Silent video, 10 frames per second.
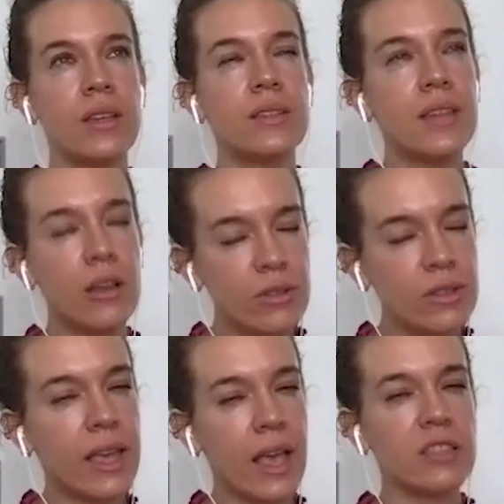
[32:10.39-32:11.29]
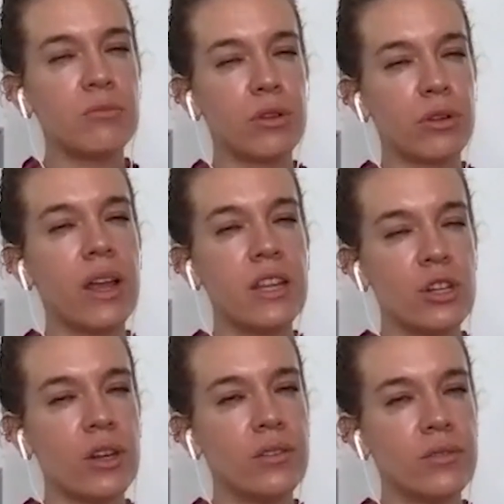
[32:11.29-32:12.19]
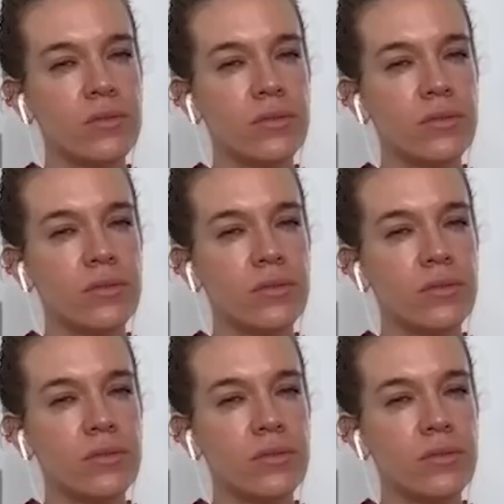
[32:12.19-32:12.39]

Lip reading: sounds like exploration.